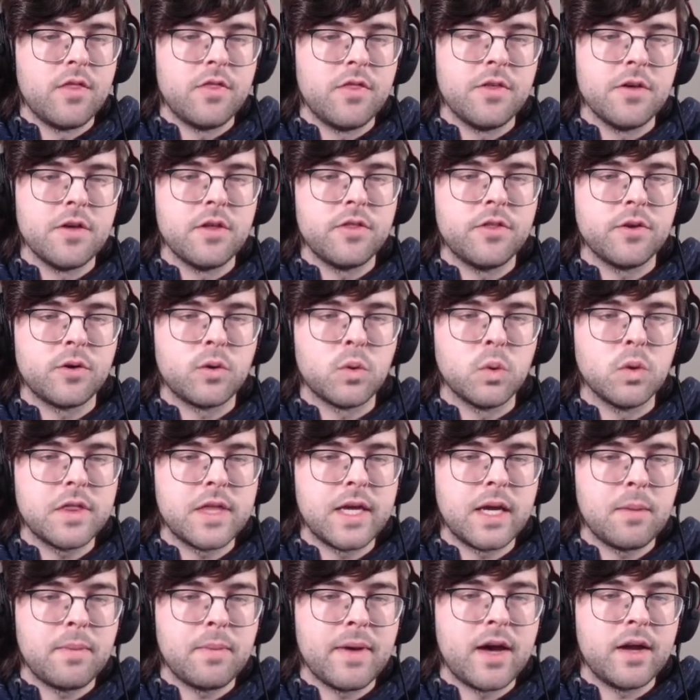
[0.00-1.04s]
the cool
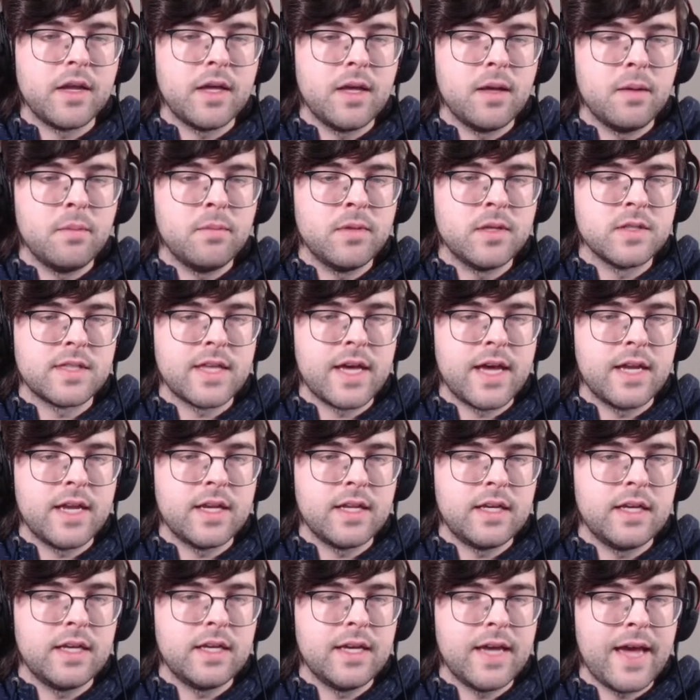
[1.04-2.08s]
thing about him is that
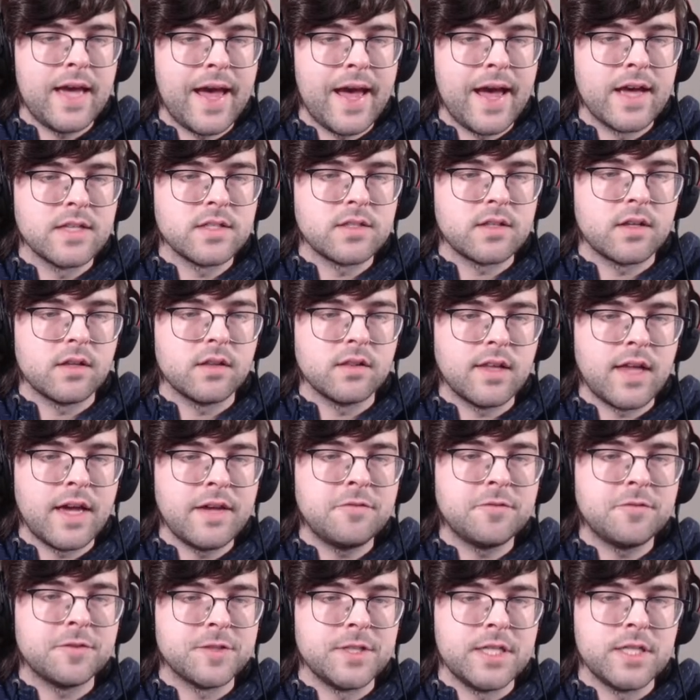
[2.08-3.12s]
he has
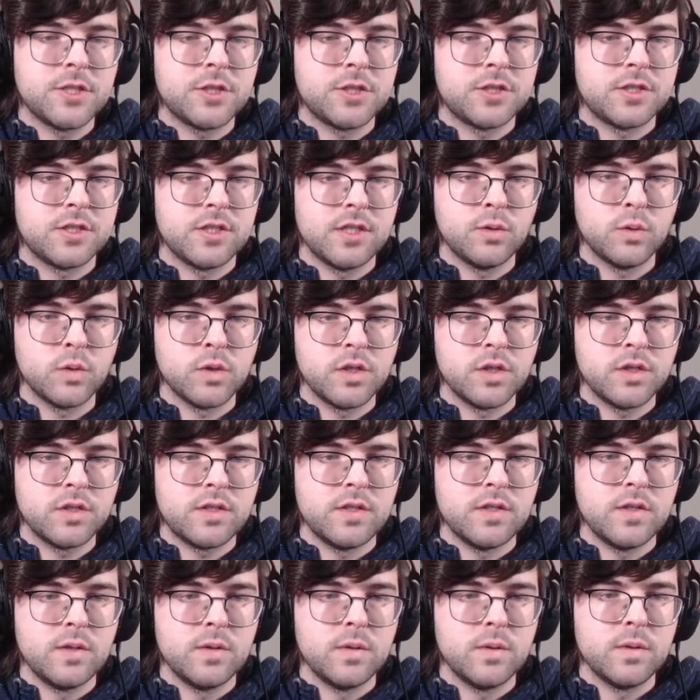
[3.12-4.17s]
life leech in order
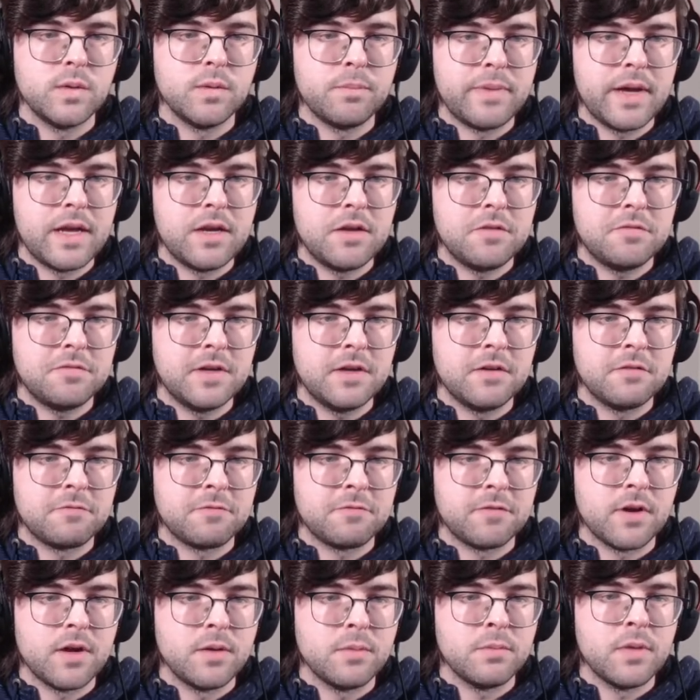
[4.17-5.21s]
to benefit
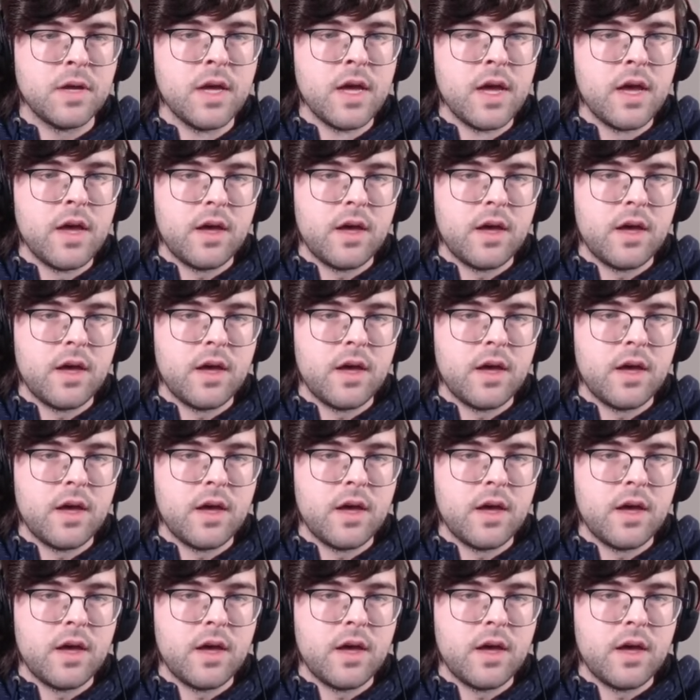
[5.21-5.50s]
from